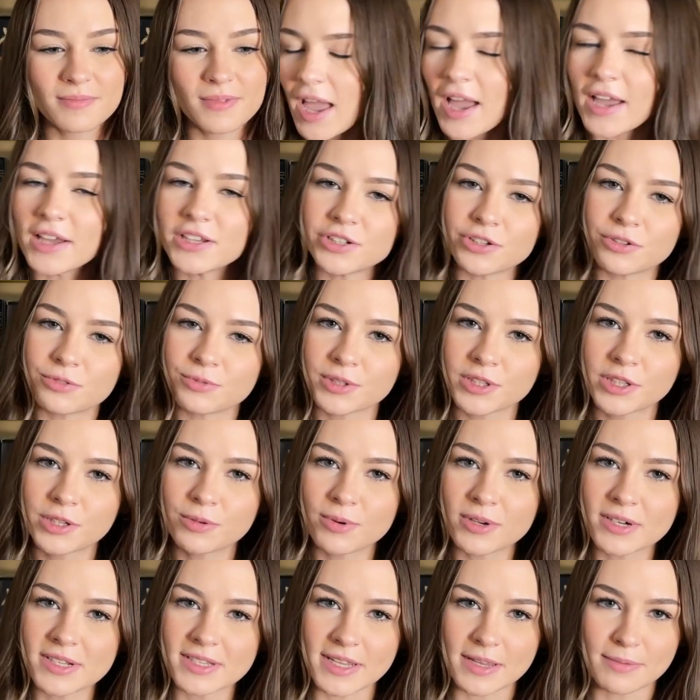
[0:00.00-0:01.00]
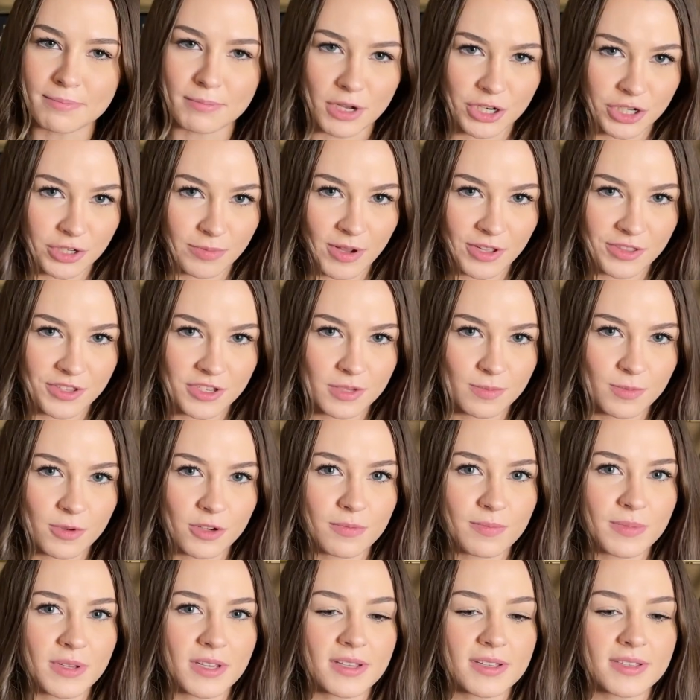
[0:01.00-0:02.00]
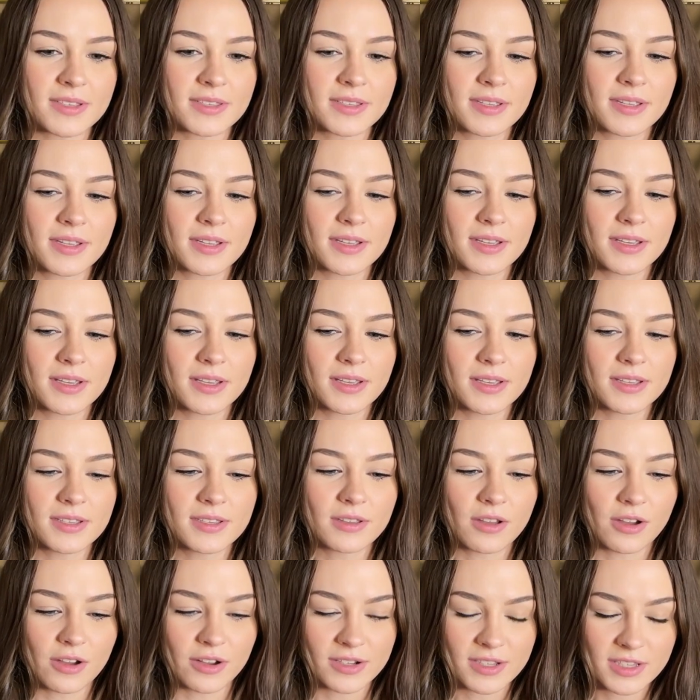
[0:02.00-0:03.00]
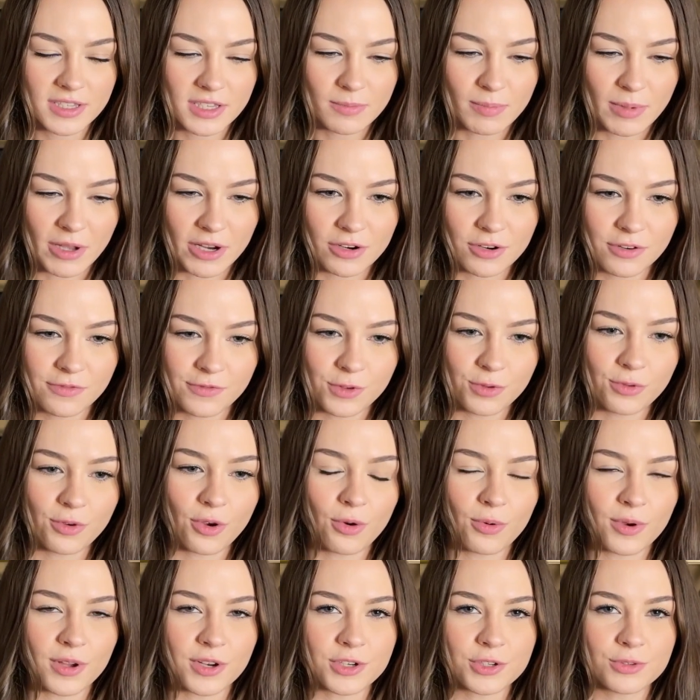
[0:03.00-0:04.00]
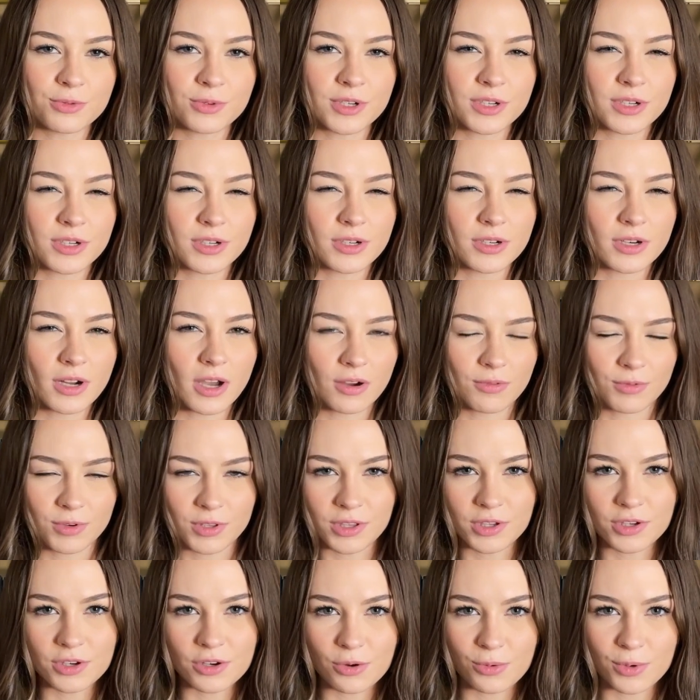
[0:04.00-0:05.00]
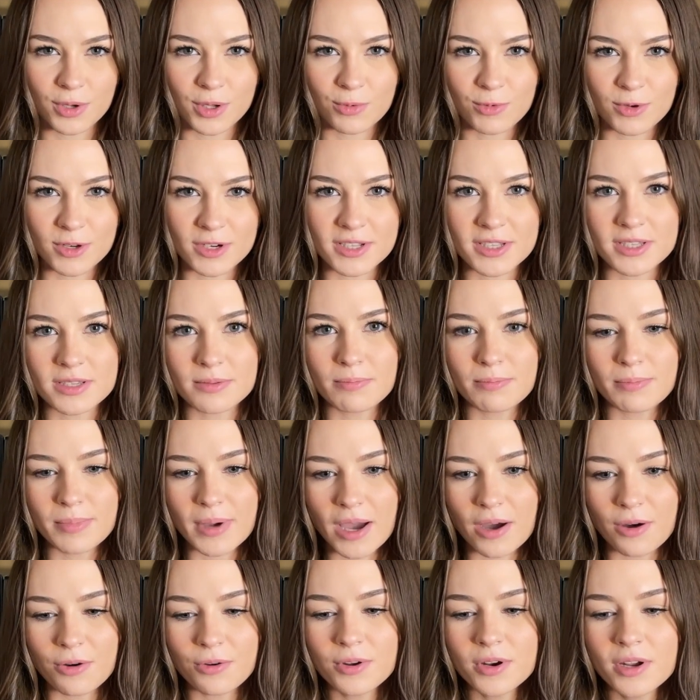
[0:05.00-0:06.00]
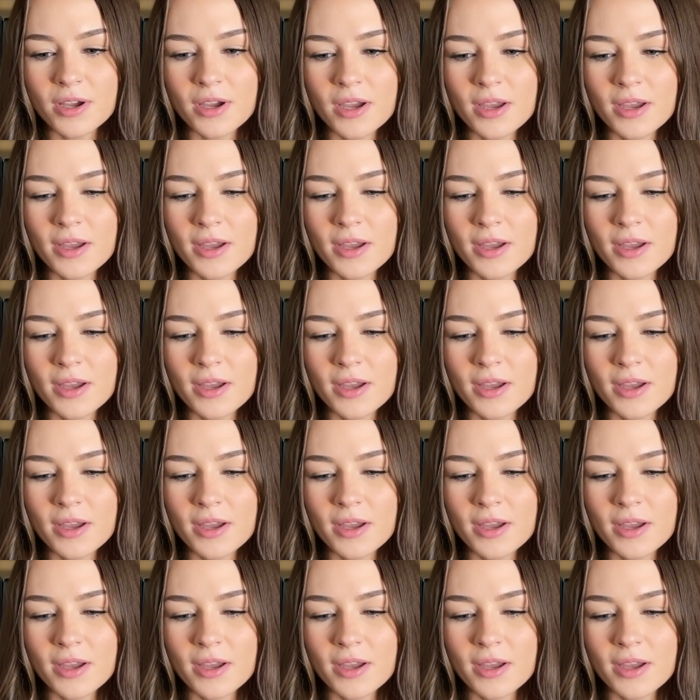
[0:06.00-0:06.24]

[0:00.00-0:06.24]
I don't really want to say much about this book because it is honestly better if you go into it not really knowing what it's about.